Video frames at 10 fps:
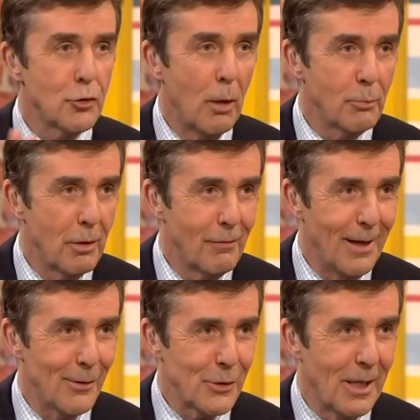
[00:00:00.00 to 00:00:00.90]
dropped off
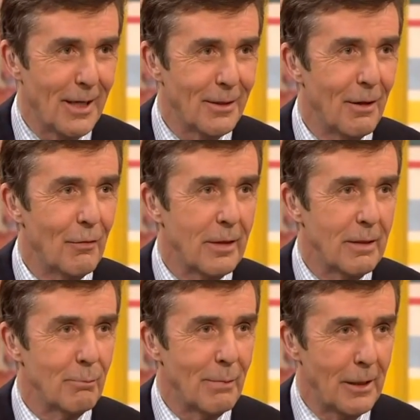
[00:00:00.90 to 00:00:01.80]
outside
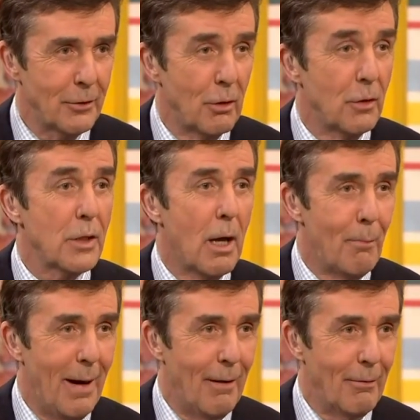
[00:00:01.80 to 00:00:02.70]
the McDonald's,
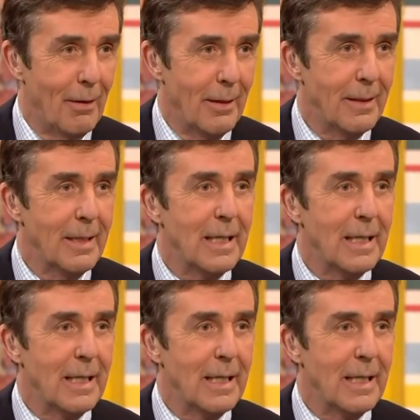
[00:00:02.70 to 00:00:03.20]
apparently.